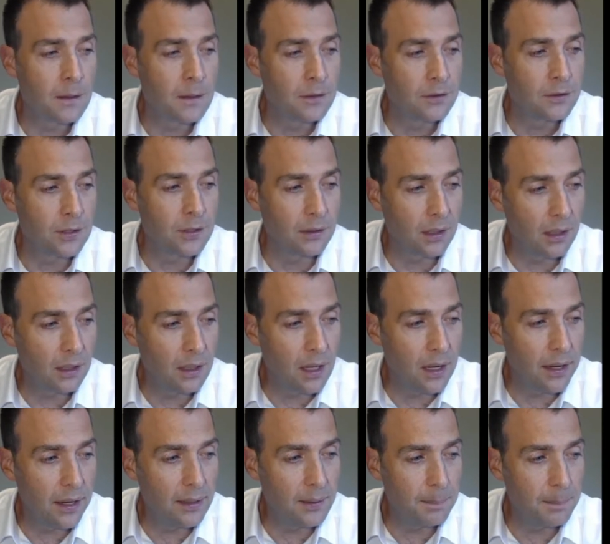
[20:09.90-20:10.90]
So the
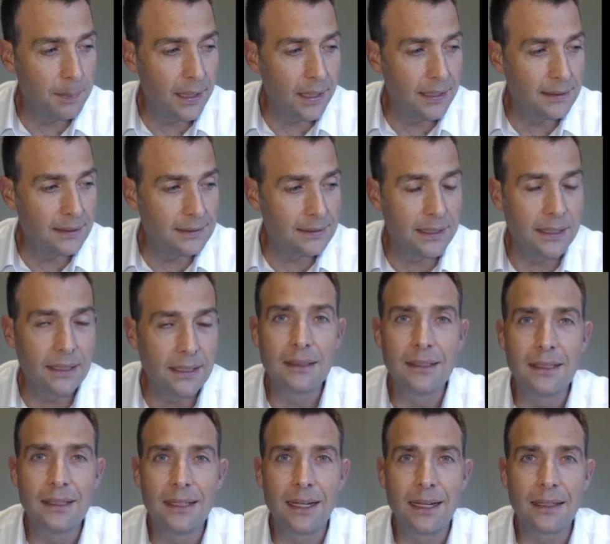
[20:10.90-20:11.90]
client buys here,
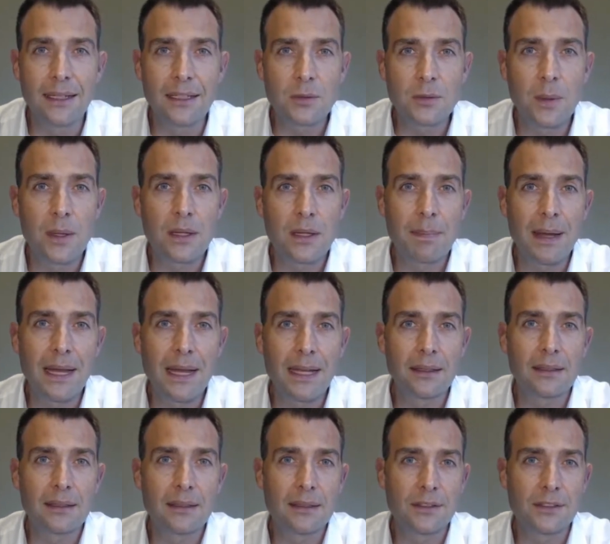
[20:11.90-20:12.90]
and that's where the bank
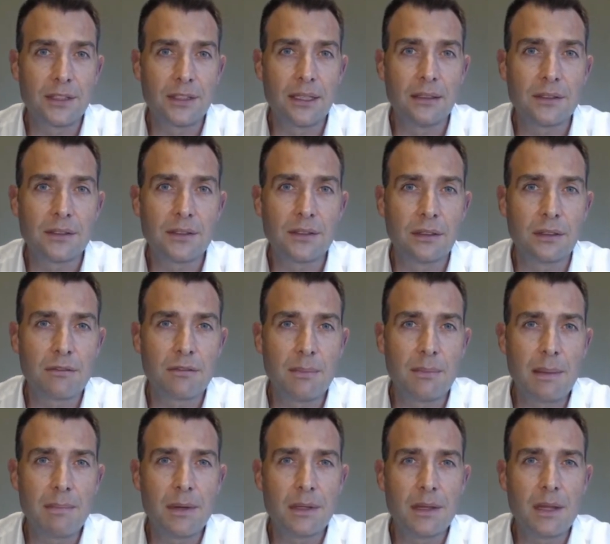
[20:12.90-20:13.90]
sells.
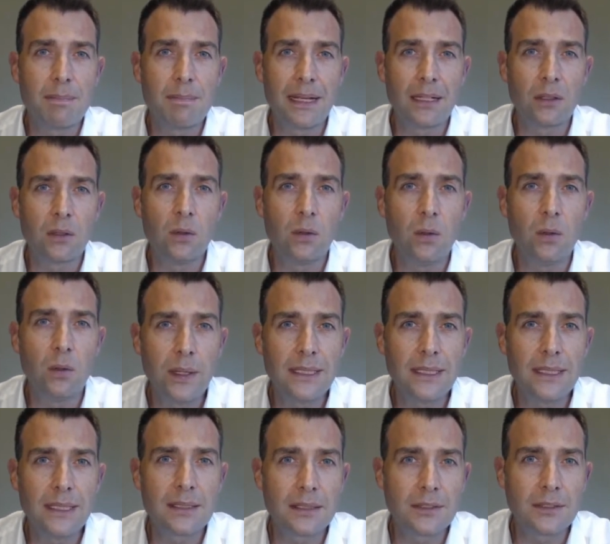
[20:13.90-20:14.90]
Remember, the bank
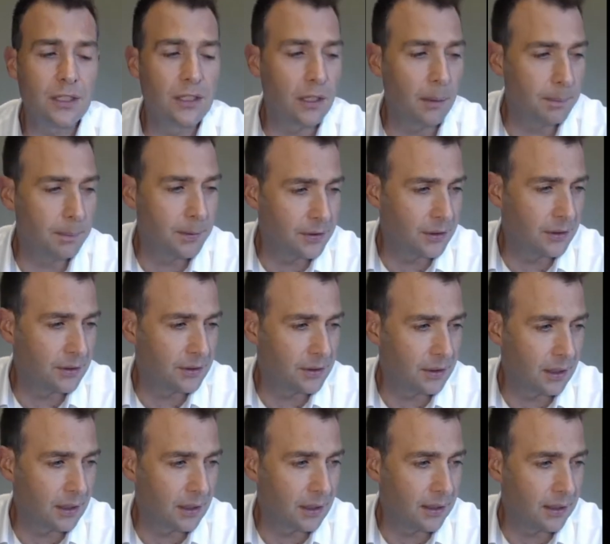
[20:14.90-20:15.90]
always does the opposite to
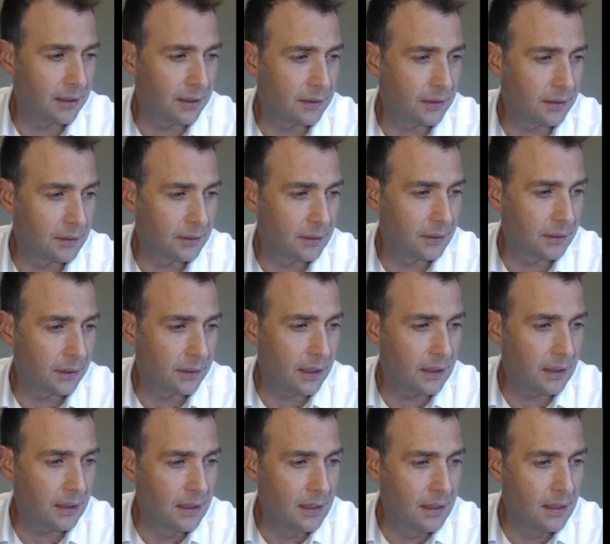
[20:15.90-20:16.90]
the client.
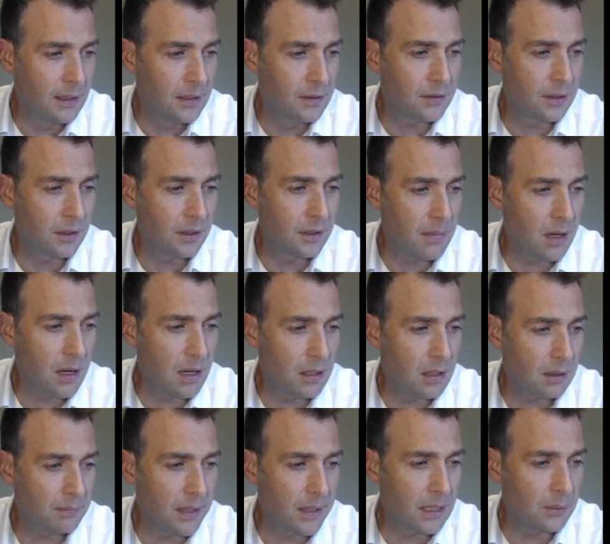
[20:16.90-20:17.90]
Okay? So the
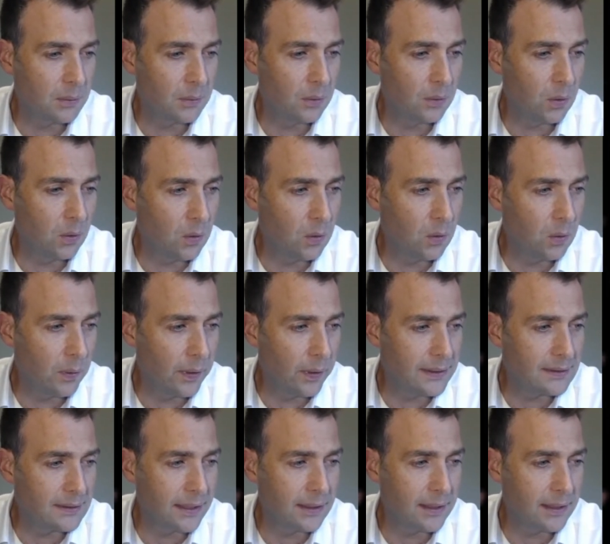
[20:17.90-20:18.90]
market maker will
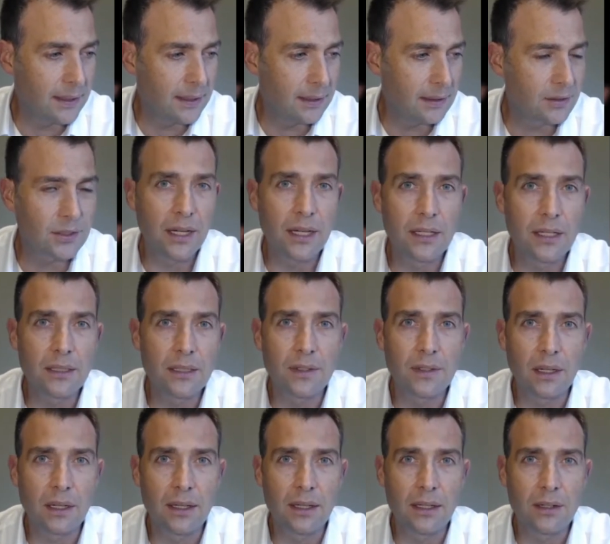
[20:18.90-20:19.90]
always take the other side of the
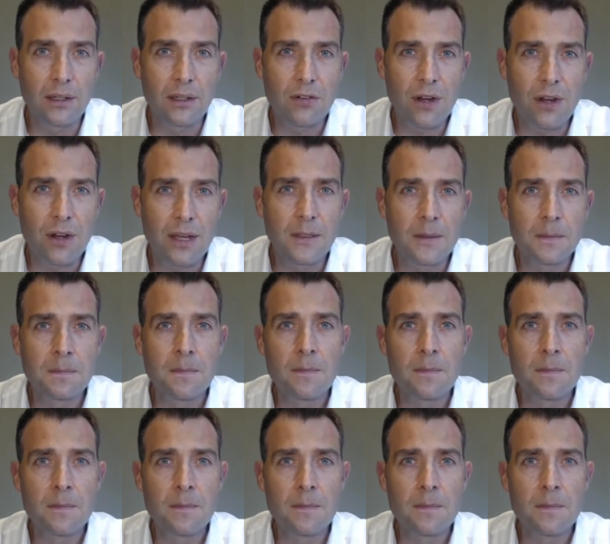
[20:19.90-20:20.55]
client trade.